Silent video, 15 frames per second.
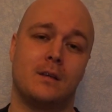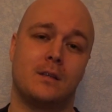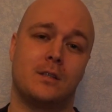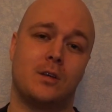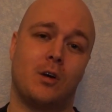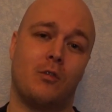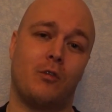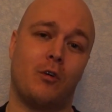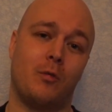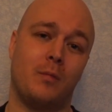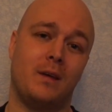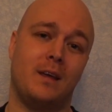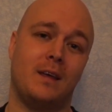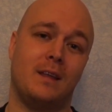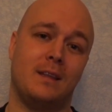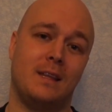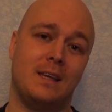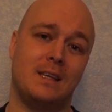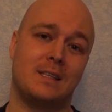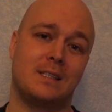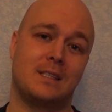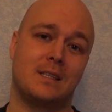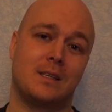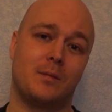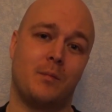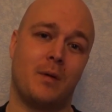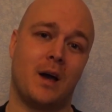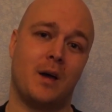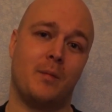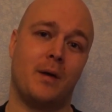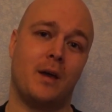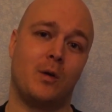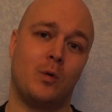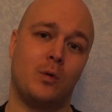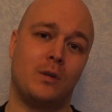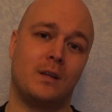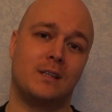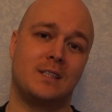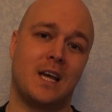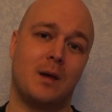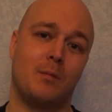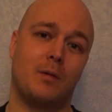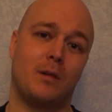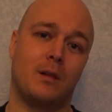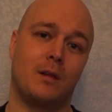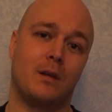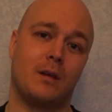So for me, this might be a good example